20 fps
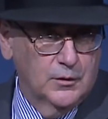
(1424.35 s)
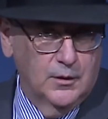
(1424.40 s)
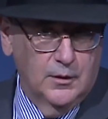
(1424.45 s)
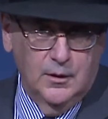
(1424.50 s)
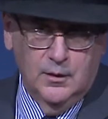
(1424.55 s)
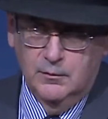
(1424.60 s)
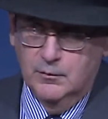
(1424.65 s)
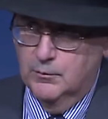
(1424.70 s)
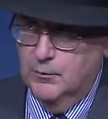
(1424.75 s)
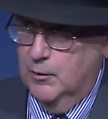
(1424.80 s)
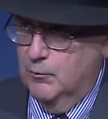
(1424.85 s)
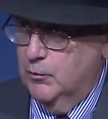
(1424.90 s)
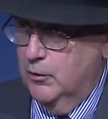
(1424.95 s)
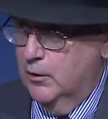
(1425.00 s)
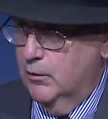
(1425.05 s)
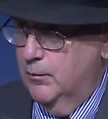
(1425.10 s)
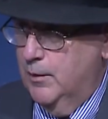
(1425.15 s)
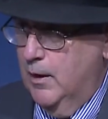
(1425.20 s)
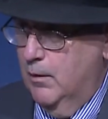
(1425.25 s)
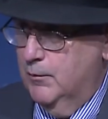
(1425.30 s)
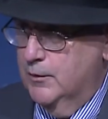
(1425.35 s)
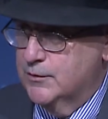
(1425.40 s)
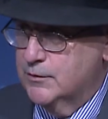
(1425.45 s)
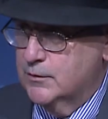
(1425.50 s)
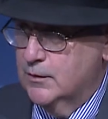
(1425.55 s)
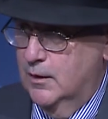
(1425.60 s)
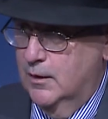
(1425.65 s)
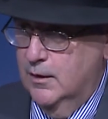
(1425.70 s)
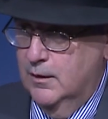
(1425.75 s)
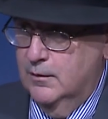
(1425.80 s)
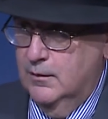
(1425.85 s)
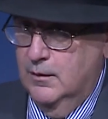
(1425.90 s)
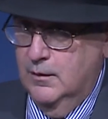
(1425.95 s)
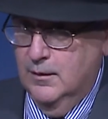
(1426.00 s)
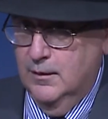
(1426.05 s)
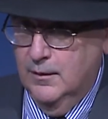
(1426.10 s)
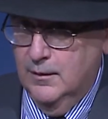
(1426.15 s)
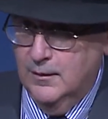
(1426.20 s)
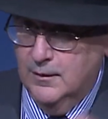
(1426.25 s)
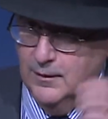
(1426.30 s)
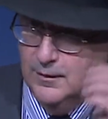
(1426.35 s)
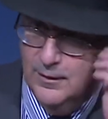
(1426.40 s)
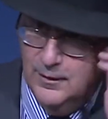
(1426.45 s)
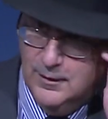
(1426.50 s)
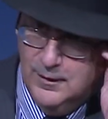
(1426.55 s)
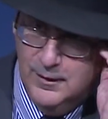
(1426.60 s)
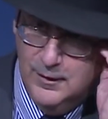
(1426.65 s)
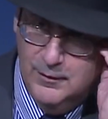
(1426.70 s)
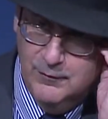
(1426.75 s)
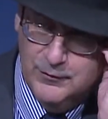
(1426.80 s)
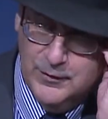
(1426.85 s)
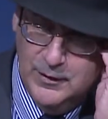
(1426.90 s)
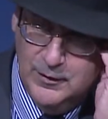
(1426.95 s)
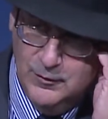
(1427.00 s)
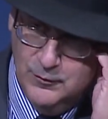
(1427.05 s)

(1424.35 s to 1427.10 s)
you remember what Obama said? If they